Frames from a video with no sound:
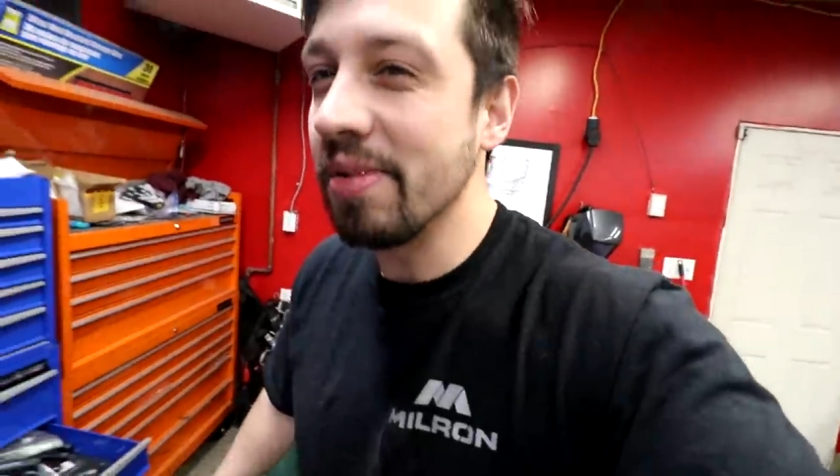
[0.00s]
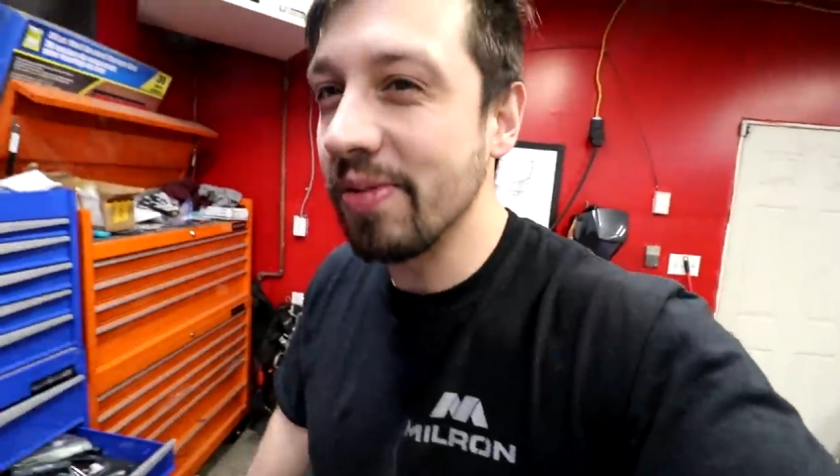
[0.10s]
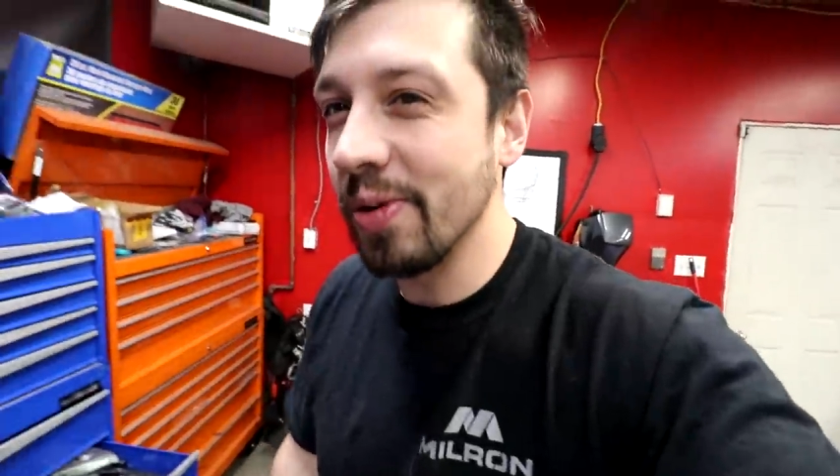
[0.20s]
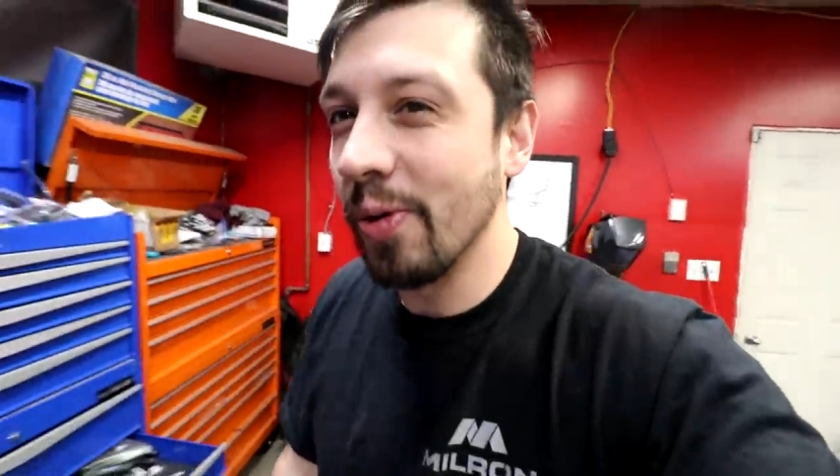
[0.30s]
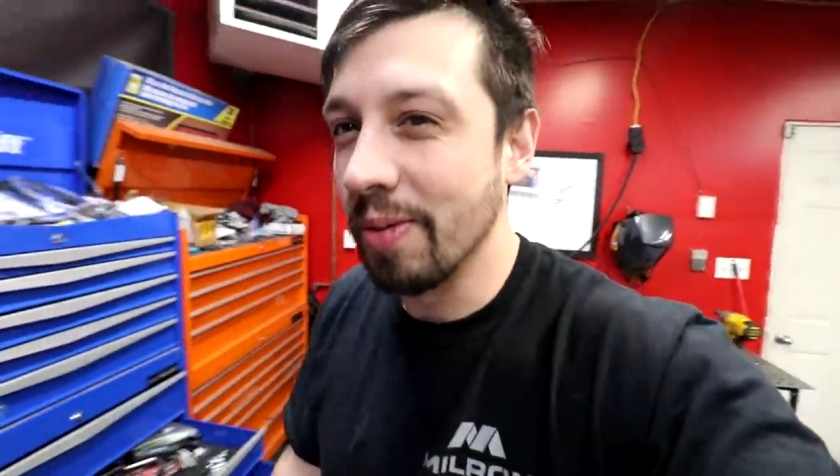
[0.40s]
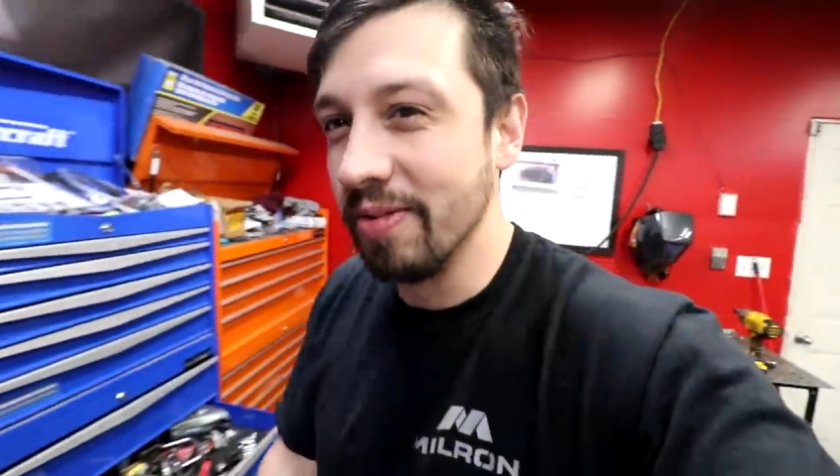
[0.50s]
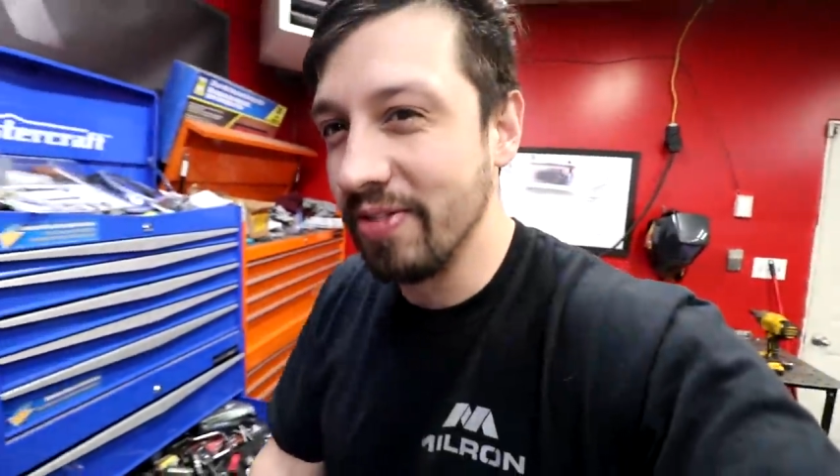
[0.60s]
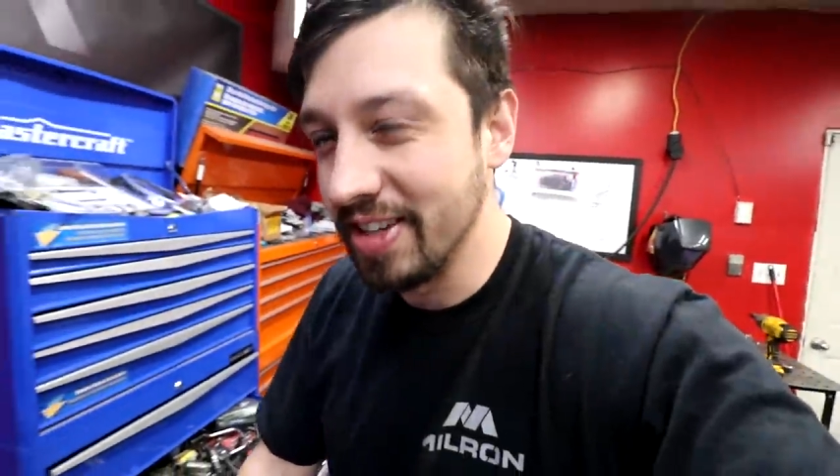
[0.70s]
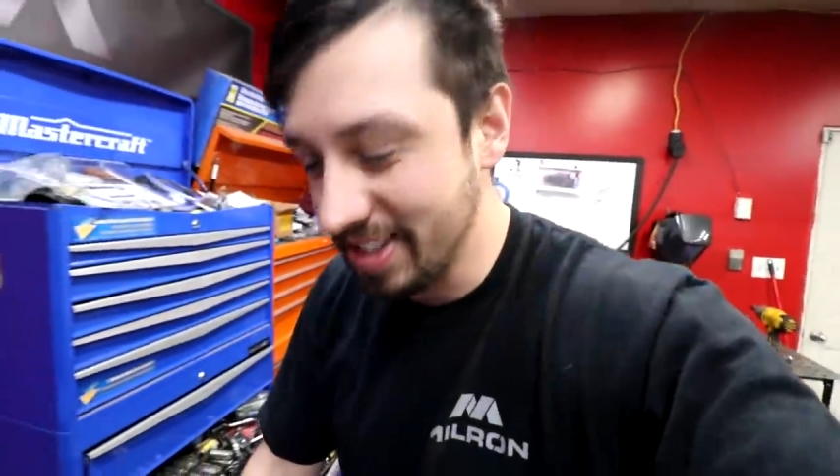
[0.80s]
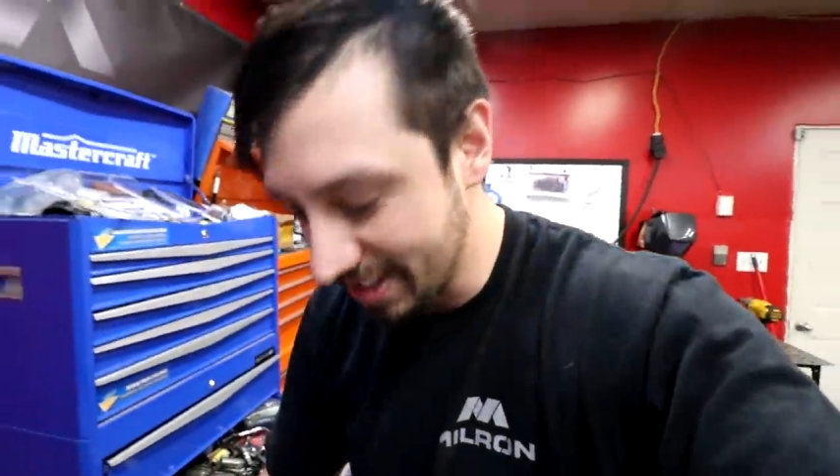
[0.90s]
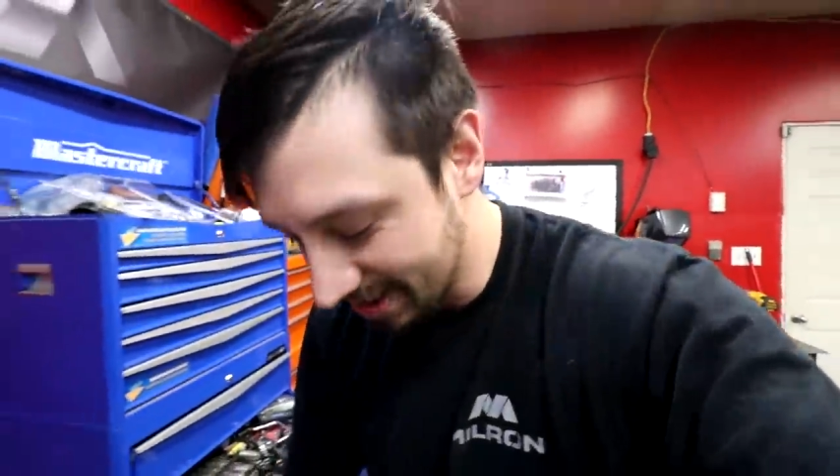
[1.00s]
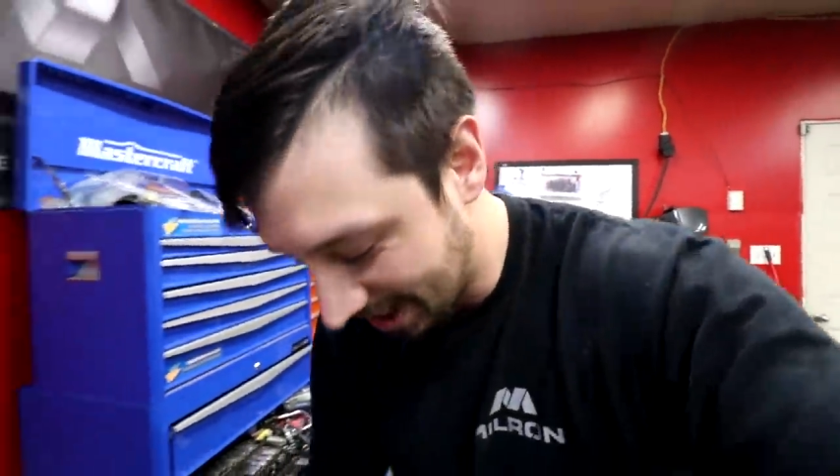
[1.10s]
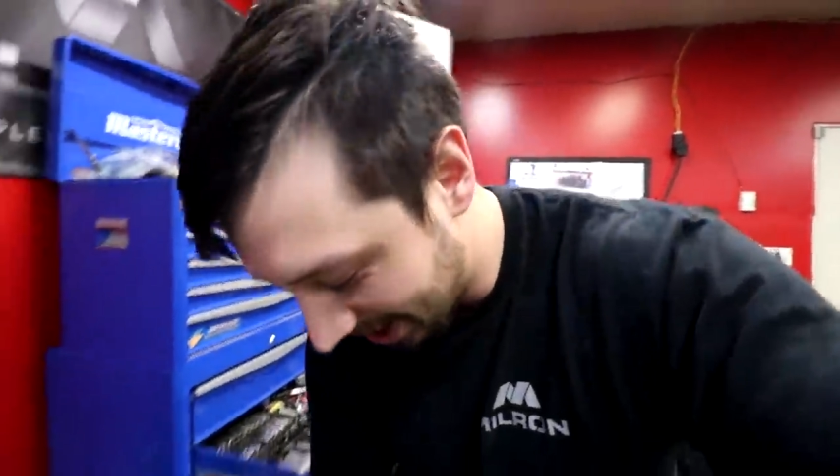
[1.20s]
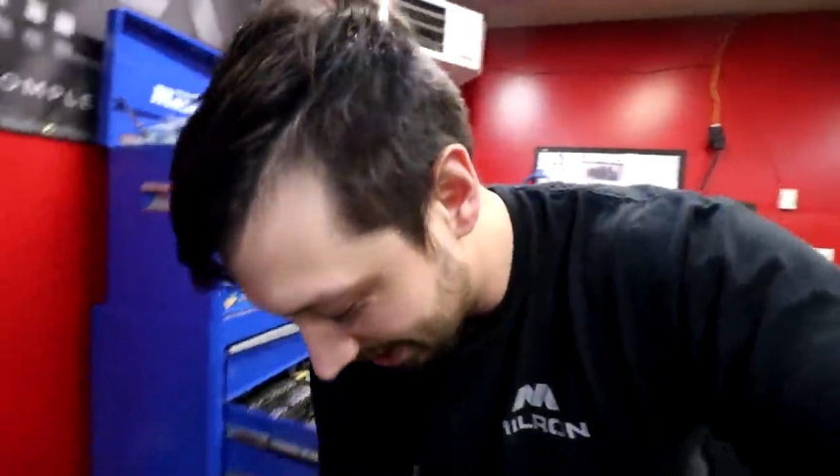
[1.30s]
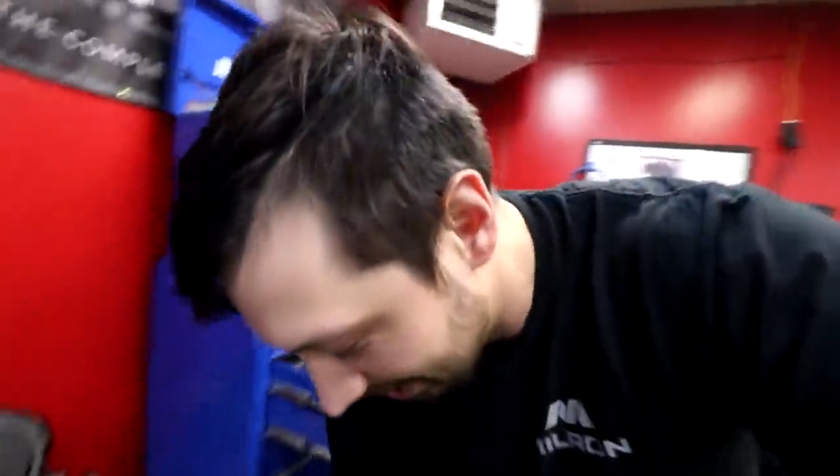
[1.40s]
me feel warm and fuzzy
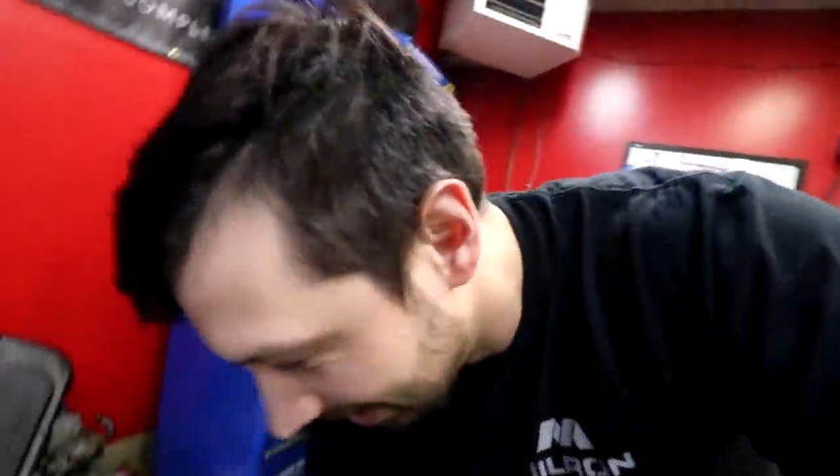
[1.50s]
inside.